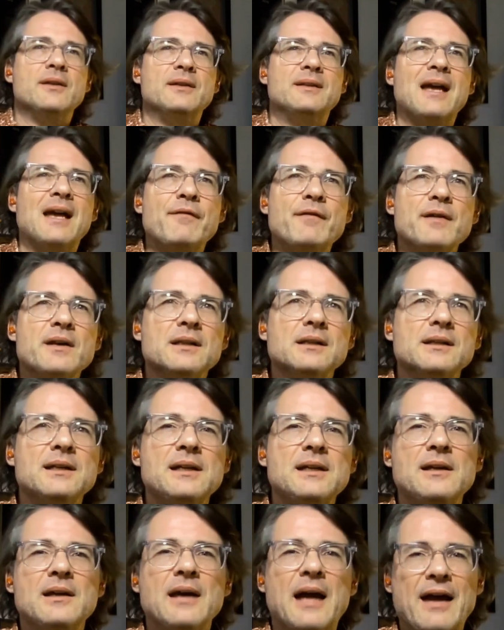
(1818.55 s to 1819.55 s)

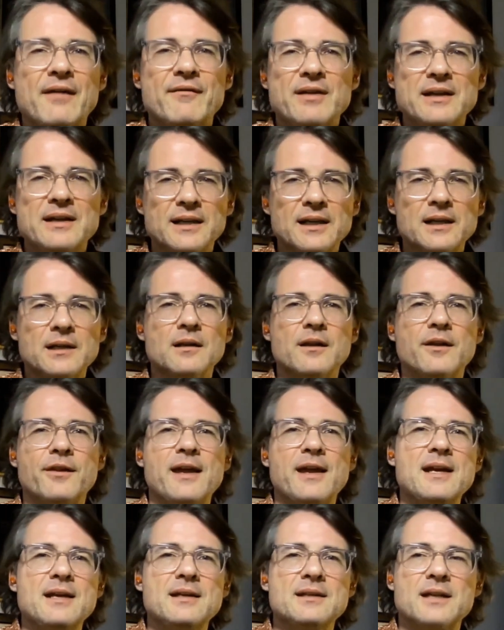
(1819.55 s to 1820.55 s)
definitely having little
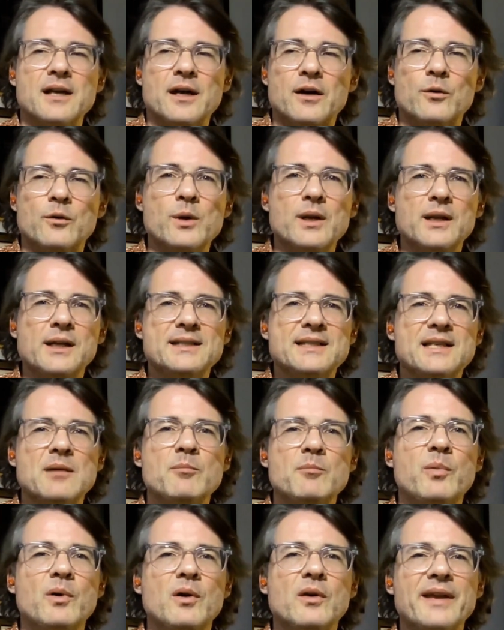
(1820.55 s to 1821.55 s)
things that are really
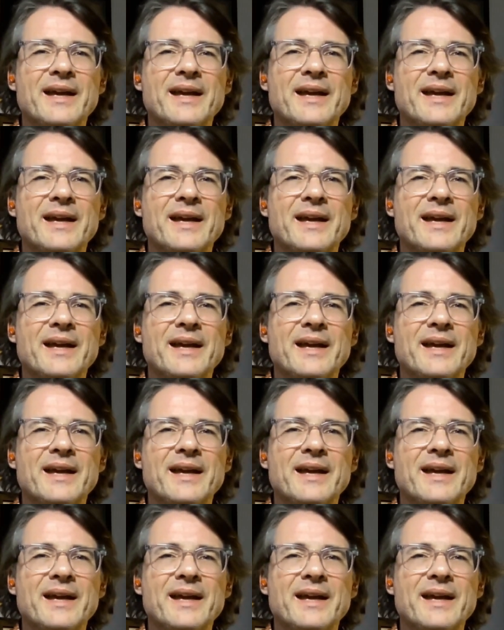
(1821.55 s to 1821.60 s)
simple